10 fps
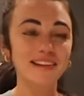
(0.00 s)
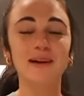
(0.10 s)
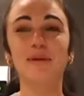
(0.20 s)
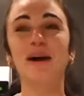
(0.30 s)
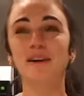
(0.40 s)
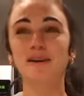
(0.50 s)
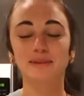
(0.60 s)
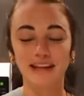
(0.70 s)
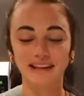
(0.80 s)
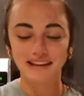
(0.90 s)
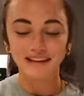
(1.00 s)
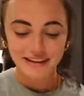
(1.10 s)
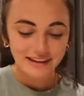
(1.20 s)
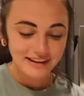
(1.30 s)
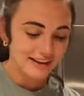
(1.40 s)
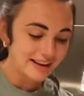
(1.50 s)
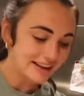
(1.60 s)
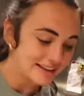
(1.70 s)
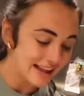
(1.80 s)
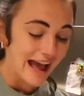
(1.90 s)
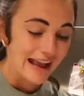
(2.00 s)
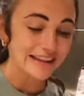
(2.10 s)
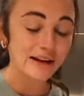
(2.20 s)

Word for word: not piled up, but like, in line.